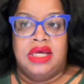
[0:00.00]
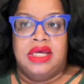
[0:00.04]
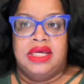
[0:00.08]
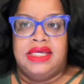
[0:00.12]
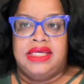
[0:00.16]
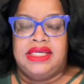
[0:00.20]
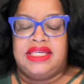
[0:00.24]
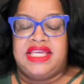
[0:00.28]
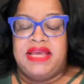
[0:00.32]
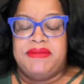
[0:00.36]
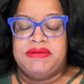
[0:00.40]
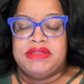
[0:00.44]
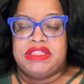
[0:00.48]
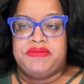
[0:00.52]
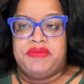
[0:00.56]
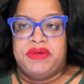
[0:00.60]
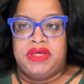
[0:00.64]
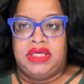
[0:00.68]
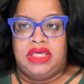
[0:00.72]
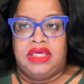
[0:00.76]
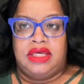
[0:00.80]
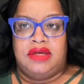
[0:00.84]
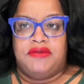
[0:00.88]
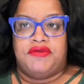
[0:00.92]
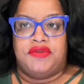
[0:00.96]
He keeps
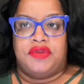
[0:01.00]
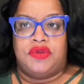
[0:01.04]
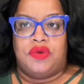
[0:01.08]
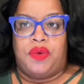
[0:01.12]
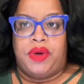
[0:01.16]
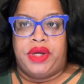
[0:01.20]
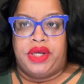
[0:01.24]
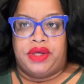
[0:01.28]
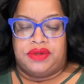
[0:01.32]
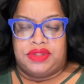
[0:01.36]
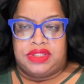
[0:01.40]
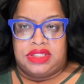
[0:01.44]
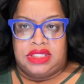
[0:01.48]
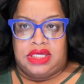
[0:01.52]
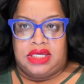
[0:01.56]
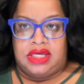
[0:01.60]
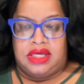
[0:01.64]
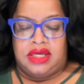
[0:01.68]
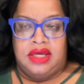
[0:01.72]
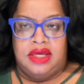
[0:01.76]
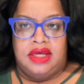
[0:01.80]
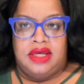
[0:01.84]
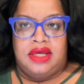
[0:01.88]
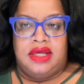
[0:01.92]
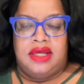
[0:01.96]
speaking of
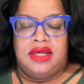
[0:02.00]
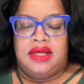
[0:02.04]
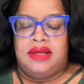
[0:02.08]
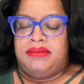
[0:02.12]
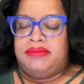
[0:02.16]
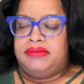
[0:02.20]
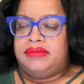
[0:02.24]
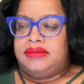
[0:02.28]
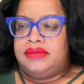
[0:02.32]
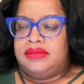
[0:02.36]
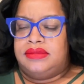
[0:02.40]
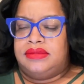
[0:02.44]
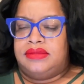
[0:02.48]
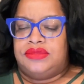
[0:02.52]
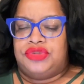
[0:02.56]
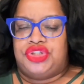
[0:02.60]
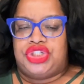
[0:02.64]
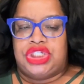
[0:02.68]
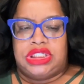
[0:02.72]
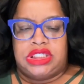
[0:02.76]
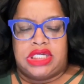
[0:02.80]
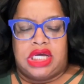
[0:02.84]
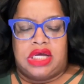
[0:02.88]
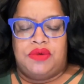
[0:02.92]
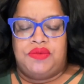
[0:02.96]
loyalty.
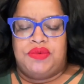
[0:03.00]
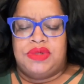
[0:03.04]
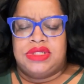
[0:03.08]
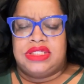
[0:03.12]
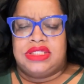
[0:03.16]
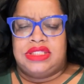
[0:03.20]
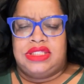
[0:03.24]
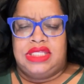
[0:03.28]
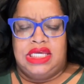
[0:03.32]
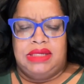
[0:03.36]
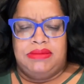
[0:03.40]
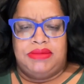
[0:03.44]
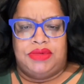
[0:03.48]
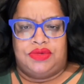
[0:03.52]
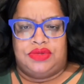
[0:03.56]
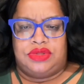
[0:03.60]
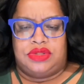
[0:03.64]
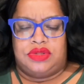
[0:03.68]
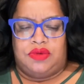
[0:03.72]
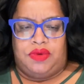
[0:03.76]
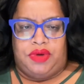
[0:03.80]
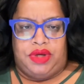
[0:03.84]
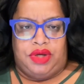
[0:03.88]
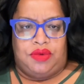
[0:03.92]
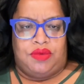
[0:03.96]
Janelle was the most
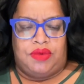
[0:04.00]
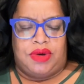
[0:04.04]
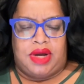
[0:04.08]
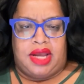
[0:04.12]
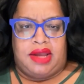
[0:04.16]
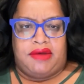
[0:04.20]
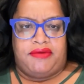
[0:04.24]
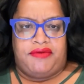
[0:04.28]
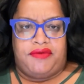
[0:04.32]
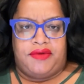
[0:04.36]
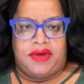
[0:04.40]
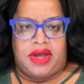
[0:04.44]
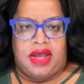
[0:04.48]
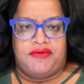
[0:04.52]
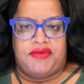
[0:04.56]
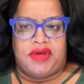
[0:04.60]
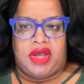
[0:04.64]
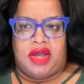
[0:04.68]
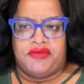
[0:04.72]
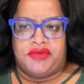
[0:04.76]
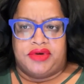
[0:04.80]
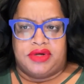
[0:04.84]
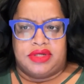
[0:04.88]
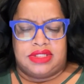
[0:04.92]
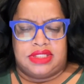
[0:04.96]
loyal wife I've
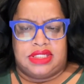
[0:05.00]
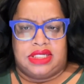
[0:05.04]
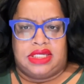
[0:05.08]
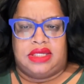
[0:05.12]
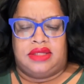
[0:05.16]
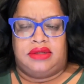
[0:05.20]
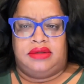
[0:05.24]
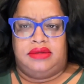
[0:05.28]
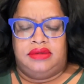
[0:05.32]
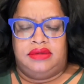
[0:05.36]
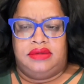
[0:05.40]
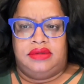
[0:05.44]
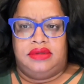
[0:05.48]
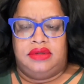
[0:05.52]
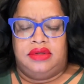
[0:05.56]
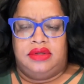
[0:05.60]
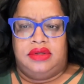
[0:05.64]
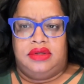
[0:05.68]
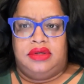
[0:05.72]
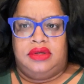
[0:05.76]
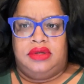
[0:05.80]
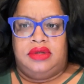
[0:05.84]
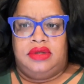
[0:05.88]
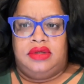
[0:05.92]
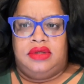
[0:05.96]
ever seen,
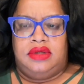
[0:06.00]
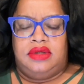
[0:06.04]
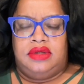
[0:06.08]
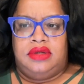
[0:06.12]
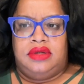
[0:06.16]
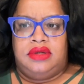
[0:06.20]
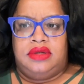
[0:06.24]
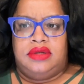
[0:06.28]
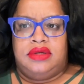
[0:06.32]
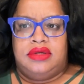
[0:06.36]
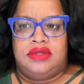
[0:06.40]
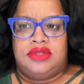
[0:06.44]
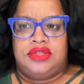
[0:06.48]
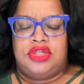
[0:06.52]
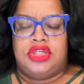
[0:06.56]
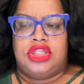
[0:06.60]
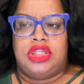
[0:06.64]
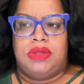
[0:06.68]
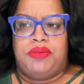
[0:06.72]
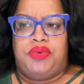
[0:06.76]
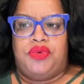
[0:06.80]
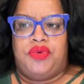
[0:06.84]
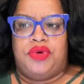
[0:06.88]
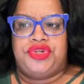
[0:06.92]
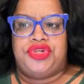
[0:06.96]
to
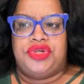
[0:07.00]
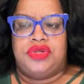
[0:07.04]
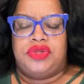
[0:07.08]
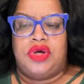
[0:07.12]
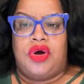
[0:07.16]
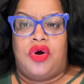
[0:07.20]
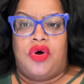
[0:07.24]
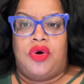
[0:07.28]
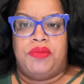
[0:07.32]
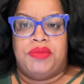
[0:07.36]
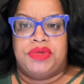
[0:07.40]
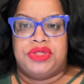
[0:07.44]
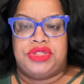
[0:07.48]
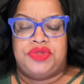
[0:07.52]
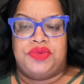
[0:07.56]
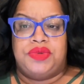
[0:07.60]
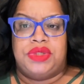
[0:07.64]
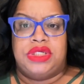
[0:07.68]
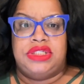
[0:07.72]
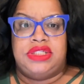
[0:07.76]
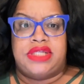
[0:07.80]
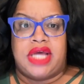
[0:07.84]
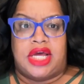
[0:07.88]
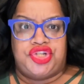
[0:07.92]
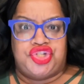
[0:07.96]
the almost to a
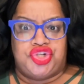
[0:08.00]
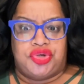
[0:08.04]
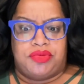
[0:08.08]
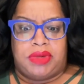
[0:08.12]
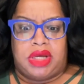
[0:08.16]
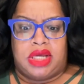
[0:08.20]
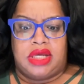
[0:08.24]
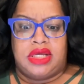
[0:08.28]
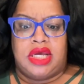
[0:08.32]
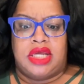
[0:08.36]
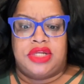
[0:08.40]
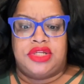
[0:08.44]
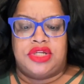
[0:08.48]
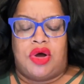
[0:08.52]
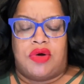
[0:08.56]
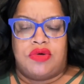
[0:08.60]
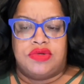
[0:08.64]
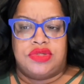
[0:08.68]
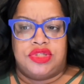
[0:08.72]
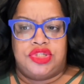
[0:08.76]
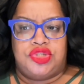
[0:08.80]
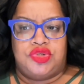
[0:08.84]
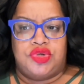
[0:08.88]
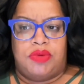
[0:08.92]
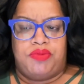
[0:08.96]
detriment, and
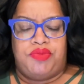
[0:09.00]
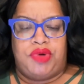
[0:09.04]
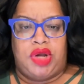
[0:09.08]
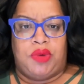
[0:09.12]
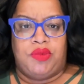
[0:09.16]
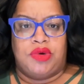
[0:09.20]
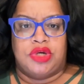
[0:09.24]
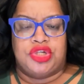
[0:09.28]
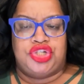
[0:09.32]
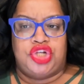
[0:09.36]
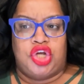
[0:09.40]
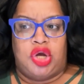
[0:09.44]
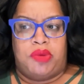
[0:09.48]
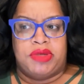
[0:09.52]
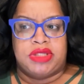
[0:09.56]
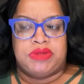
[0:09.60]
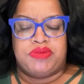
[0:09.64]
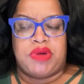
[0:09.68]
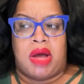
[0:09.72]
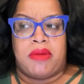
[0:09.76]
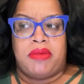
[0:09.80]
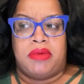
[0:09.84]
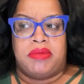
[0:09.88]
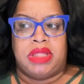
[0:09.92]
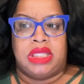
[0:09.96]
also to a point where she almost
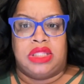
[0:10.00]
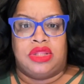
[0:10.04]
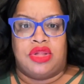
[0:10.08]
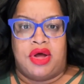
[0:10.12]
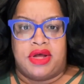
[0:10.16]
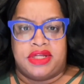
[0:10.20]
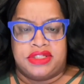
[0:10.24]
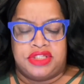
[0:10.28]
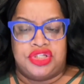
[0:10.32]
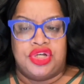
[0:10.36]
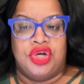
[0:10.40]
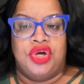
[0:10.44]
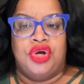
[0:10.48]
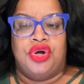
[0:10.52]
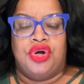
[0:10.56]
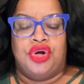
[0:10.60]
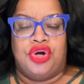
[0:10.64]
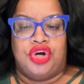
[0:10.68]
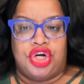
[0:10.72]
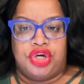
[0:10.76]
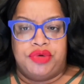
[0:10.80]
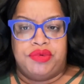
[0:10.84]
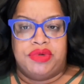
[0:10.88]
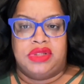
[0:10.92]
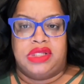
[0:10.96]
probably lost
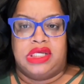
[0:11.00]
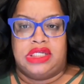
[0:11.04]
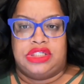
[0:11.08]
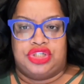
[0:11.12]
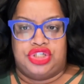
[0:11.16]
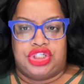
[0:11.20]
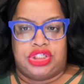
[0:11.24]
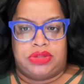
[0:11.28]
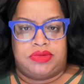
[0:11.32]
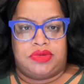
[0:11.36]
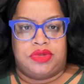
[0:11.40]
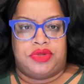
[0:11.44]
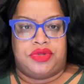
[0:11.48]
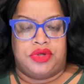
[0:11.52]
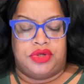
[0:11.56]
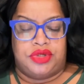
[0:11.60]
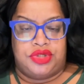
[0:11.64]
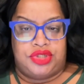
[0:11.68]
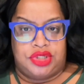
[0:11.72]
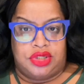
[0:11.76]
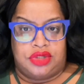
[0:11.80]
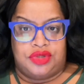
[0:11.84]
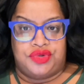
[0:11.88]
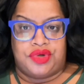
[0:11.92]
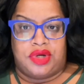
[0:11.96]
her relationships with her
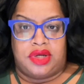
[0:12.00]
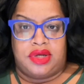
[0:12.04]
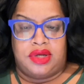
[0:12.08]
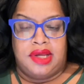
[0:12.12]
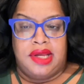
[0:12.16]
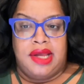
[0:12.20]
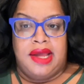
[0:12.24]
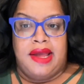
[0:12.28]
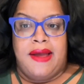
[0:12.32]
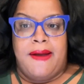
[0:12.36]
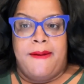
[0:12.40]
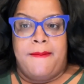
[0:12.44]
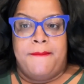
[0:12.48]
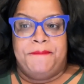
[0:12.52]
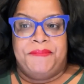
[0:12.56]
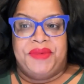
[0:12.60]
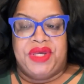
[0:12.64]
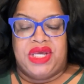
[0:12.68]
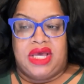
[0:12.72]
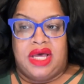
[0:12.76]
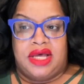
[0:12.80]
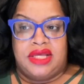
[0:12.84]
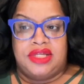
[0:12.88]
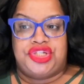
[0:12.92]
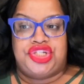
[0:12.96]
children
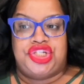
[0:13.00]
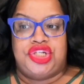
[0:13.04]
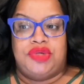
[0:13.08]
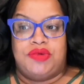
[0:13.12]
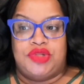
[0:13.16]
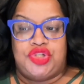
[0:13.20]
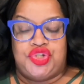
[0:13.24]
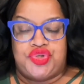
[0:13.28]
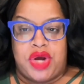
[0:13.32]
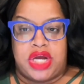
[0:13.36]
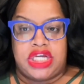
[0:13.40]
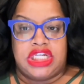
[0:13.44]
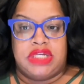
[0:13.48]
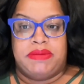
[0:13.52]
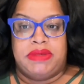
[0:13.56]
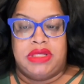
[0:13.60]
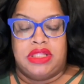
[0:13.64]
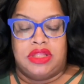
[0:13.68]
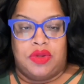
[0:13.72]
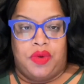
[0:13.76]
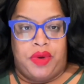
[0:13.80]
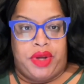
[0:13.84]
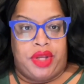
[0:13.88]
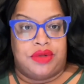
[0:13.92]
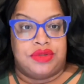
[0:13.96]
because she was trying to be
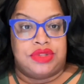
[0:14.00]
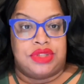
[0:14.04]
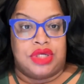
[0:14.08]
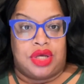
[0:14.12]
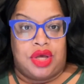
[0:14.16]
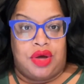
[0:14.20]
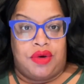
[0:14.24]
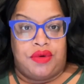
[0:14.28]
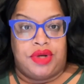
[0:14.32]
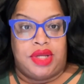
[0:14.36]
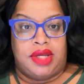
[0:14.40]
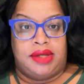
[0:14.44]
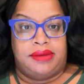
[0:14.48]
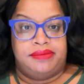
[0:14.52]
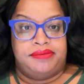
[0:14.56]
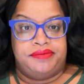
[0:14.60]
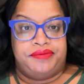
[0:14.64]
loyal to Cody.